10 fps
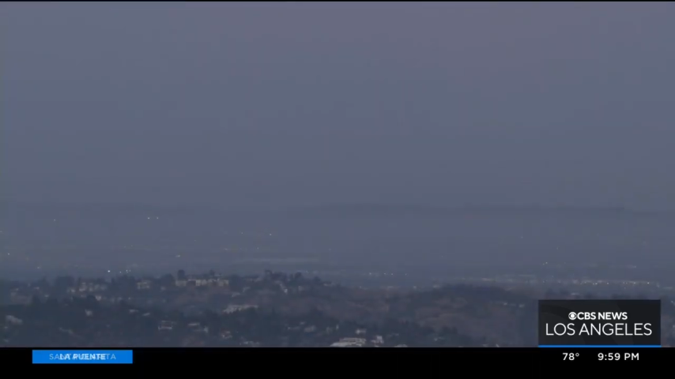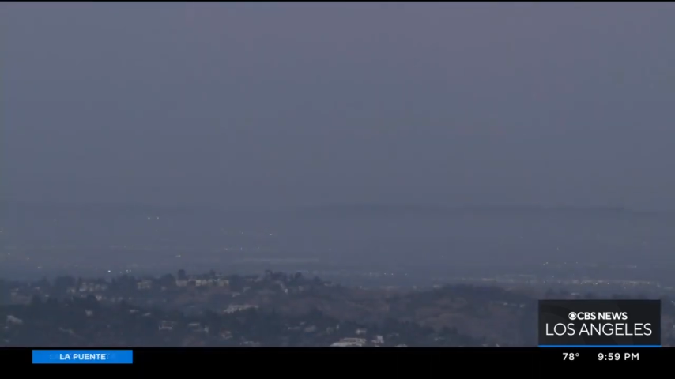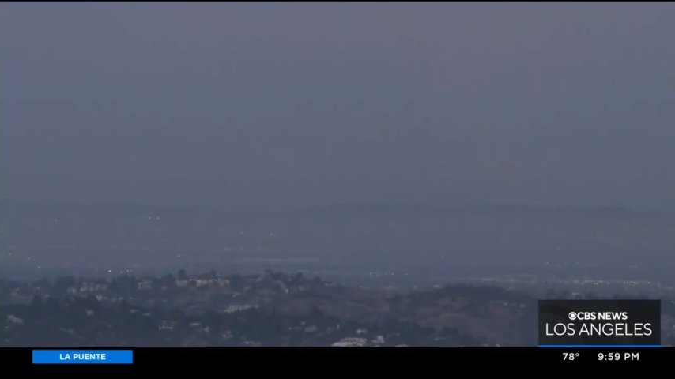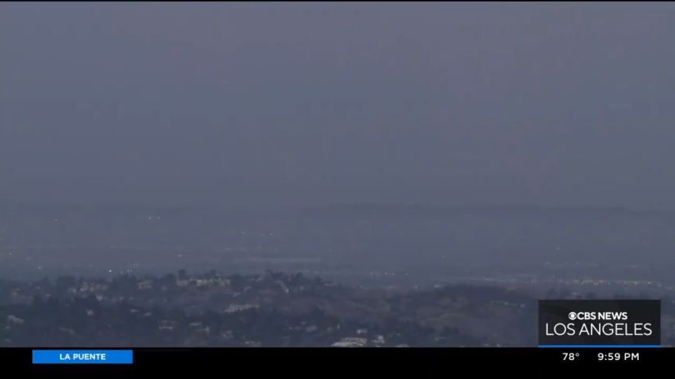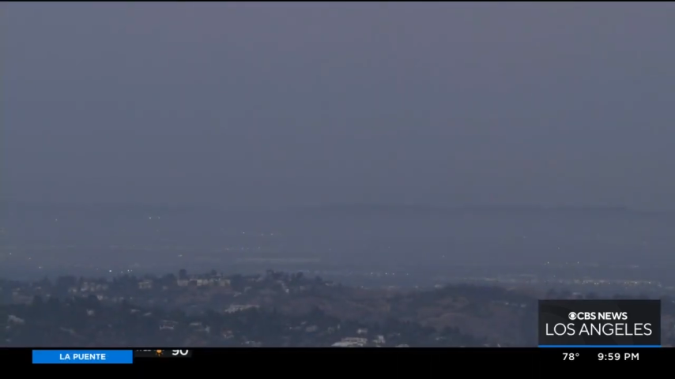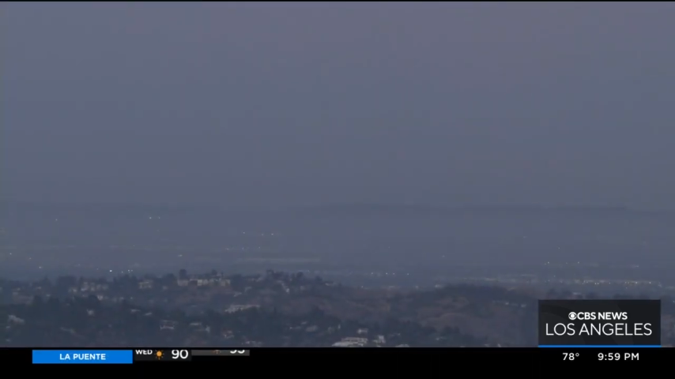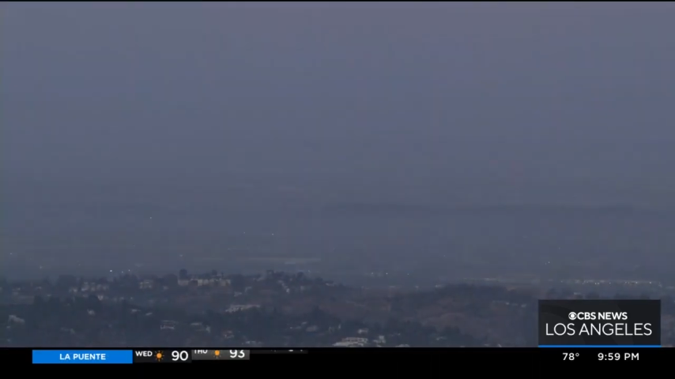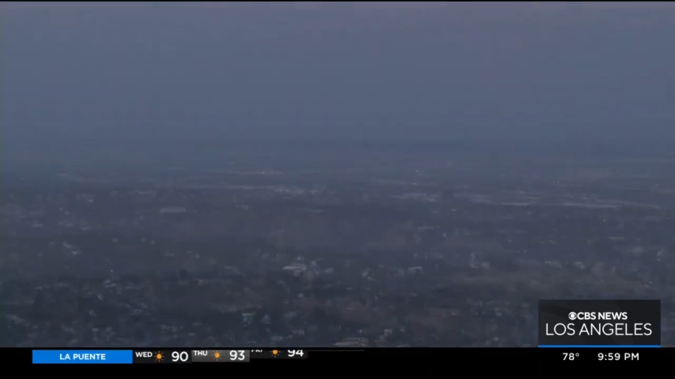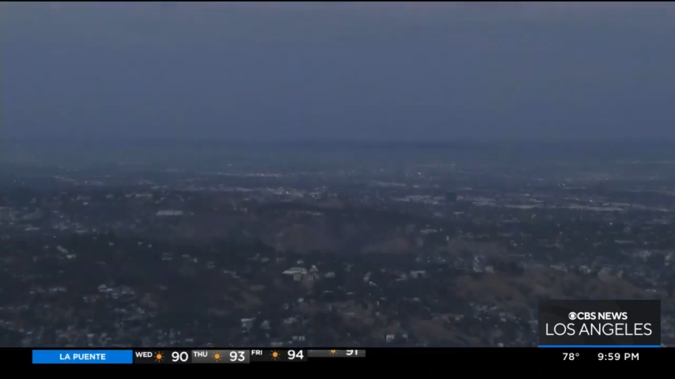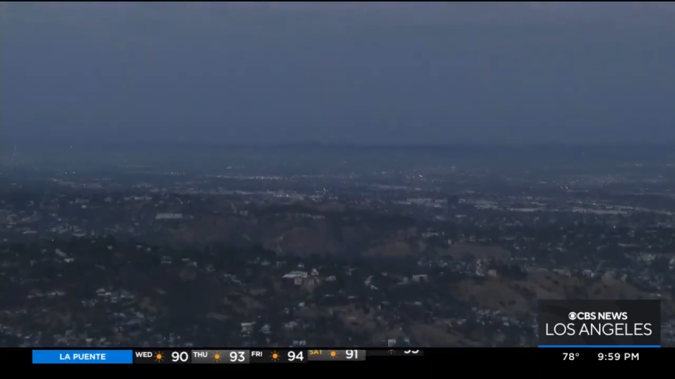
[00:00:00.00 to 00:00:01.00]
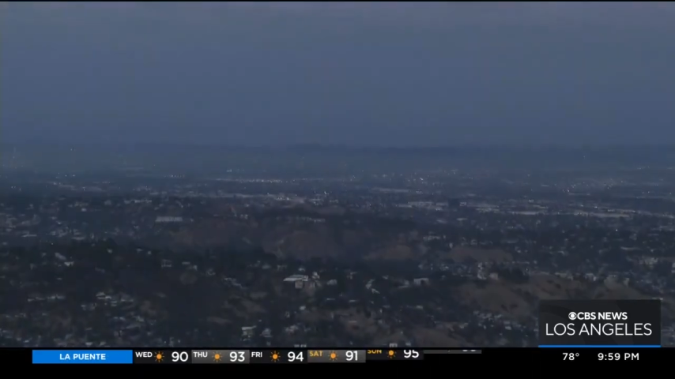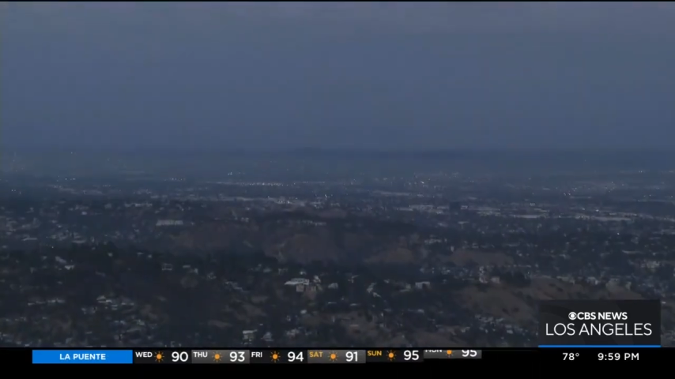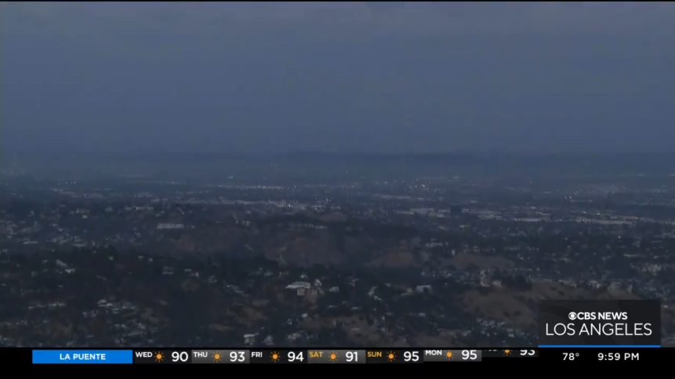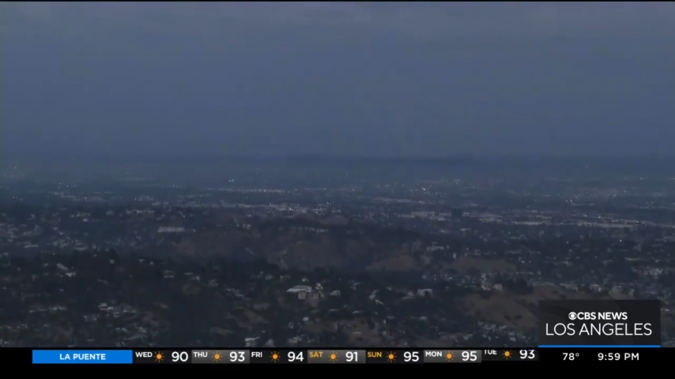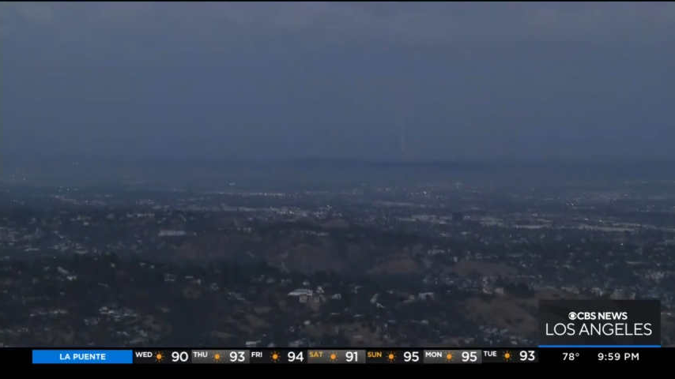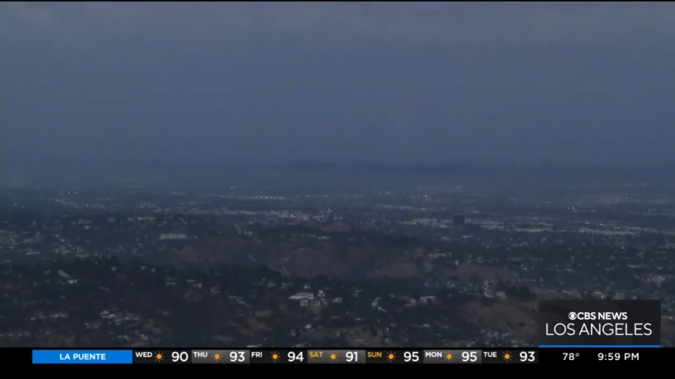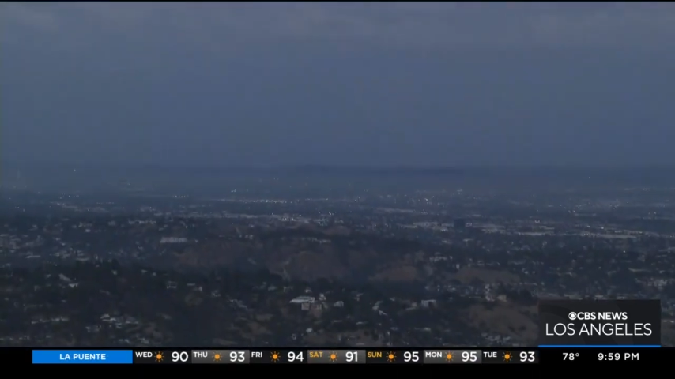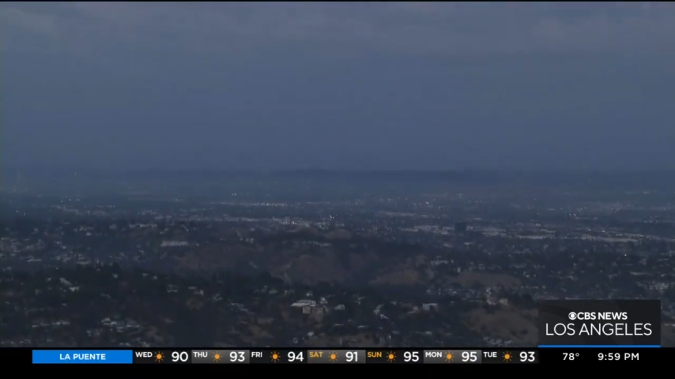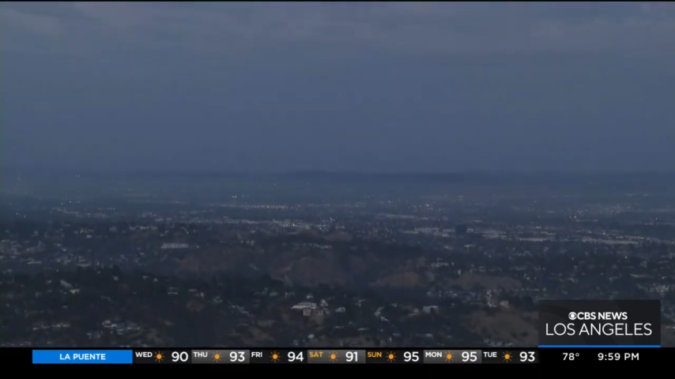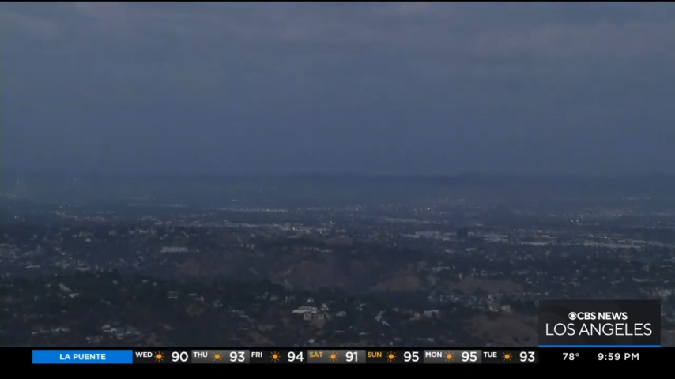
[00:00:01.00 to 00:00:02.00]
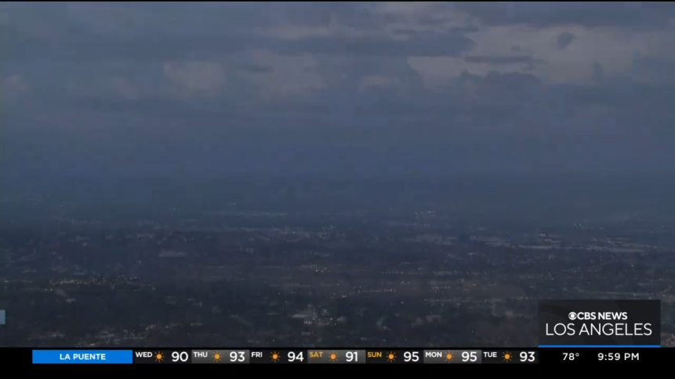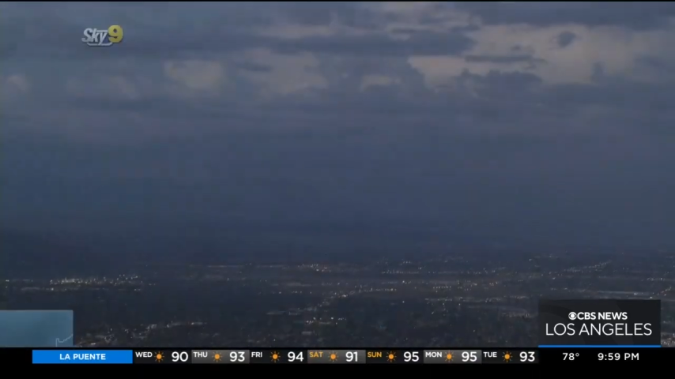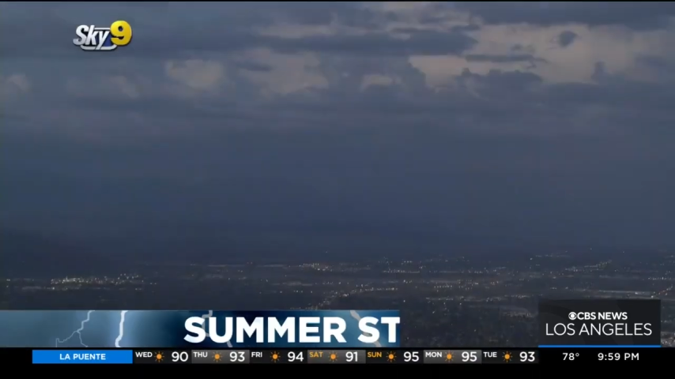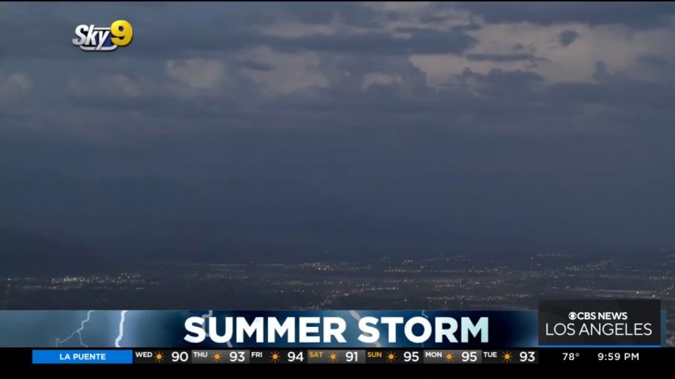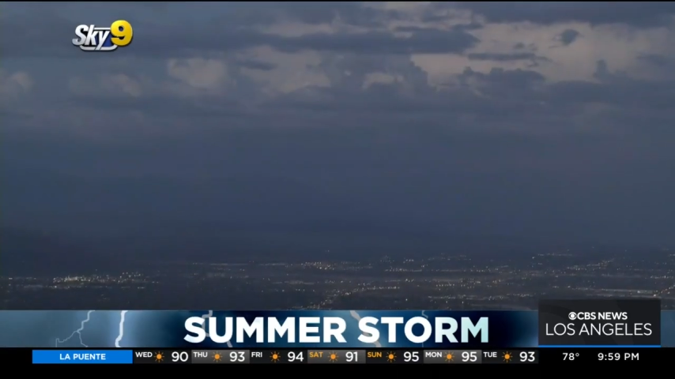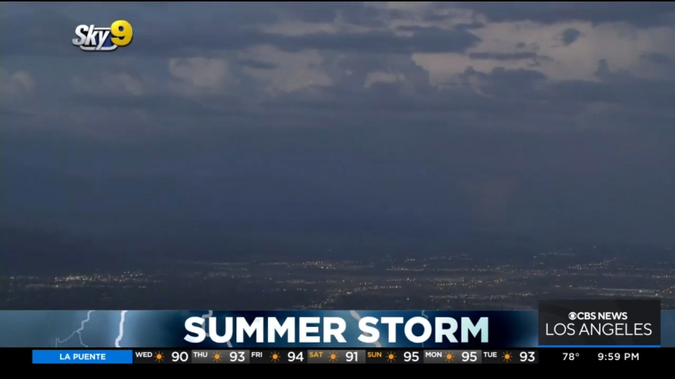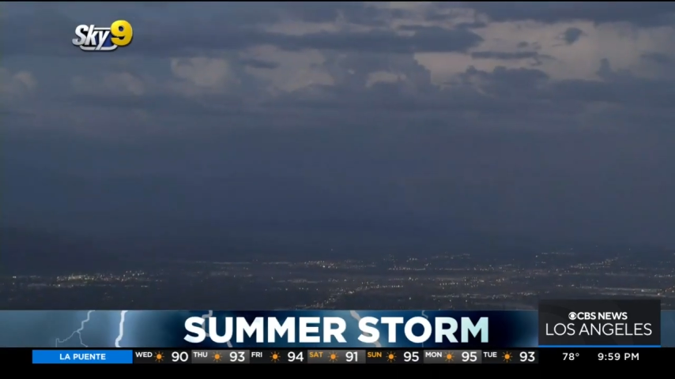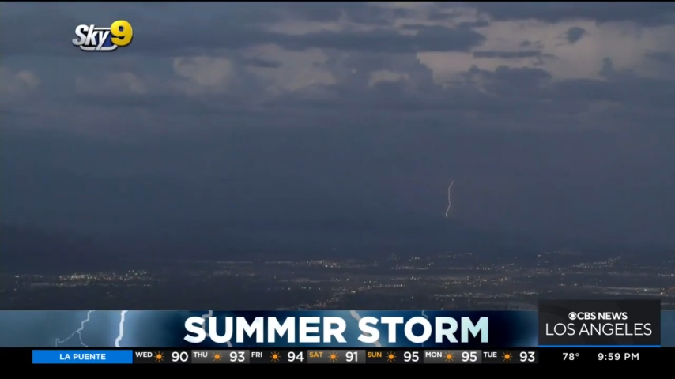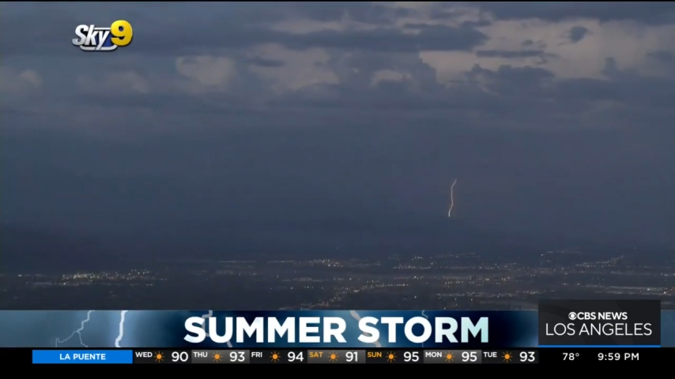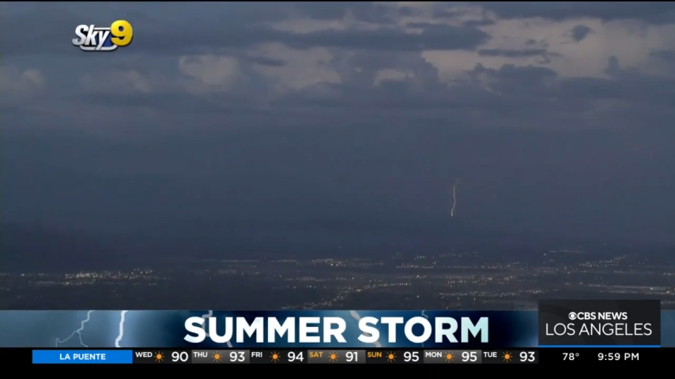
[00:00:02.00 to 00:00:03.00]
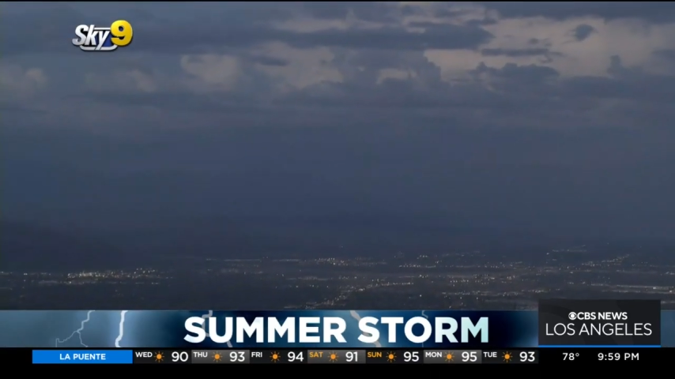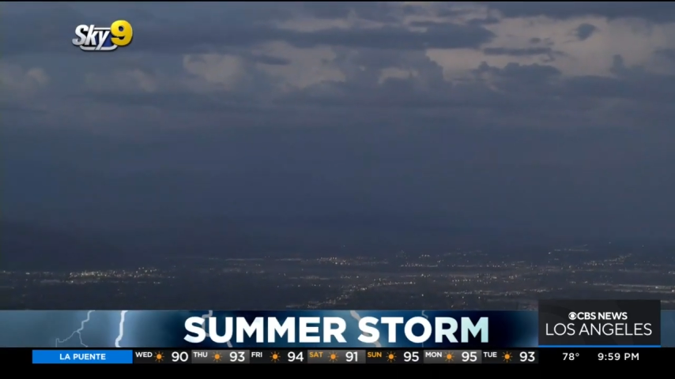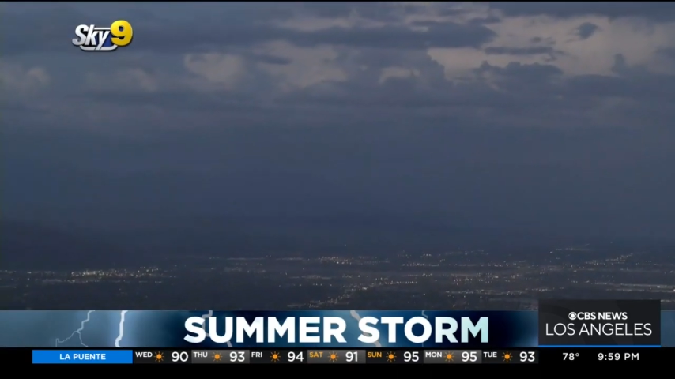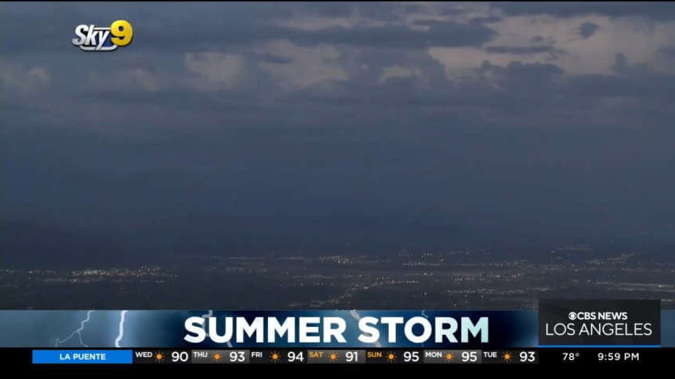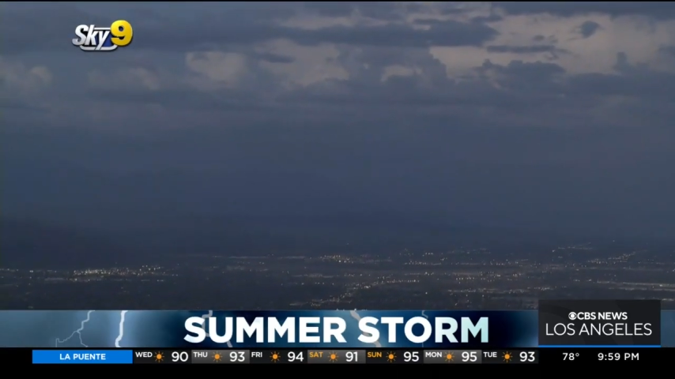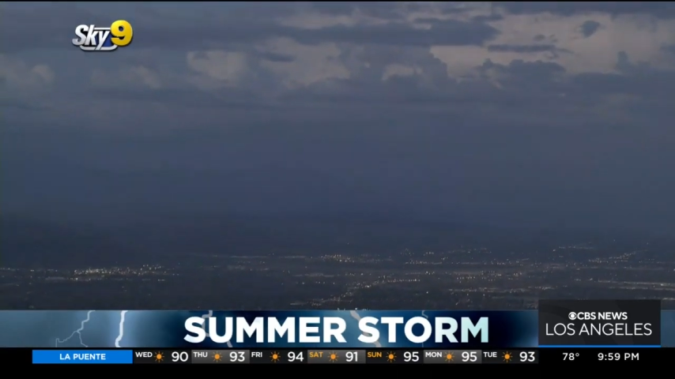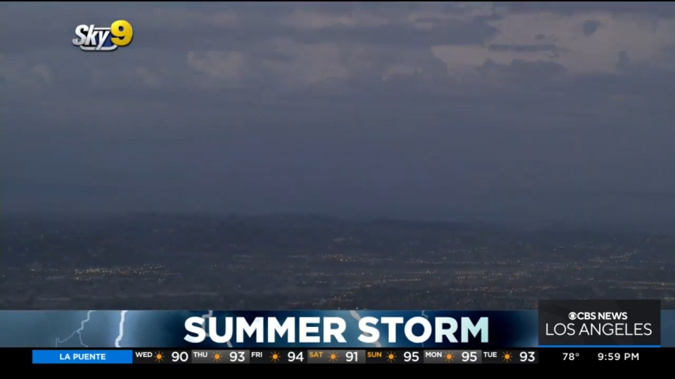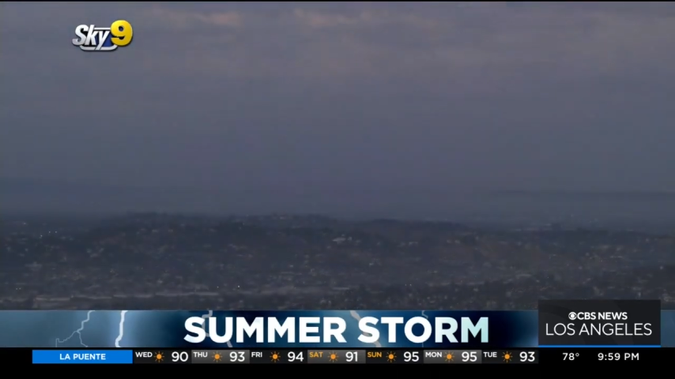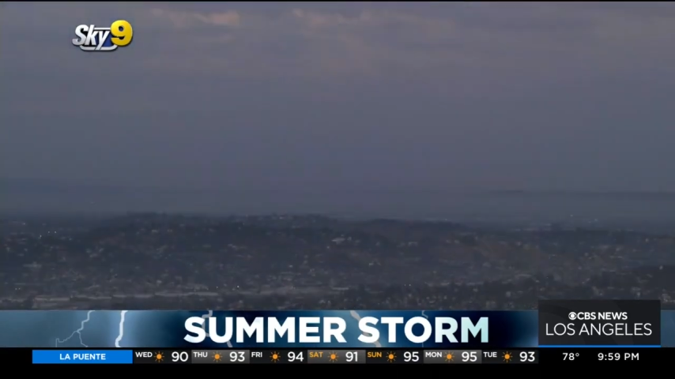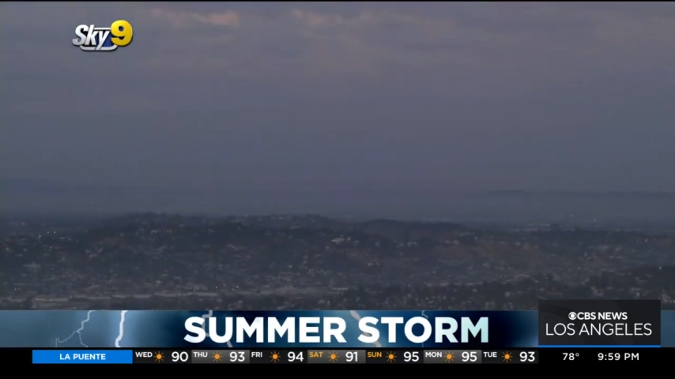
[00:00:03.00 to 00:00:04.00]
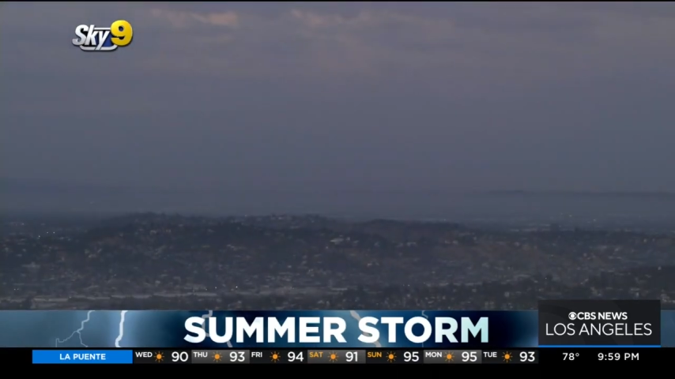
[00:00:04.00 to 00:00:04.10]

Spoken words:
No face is visible, so there are no lips to read.